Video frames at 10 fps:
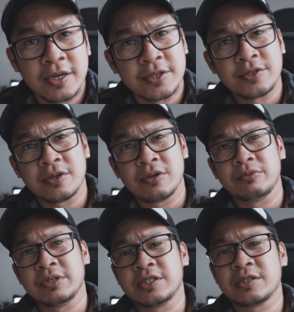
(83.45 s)
so
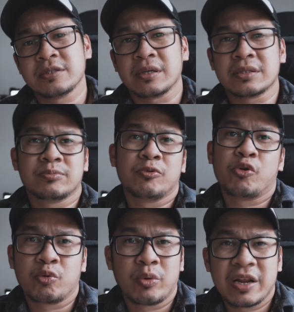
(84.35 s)
we
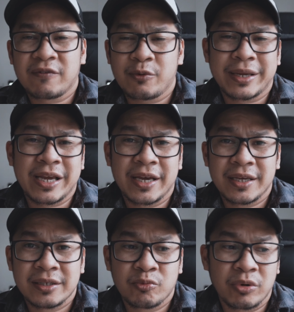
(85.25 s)
explored whatever we
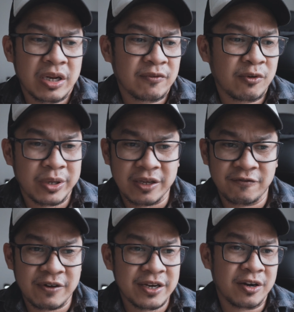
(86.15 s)
can
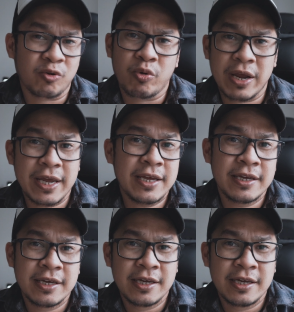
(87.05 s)
find in our way.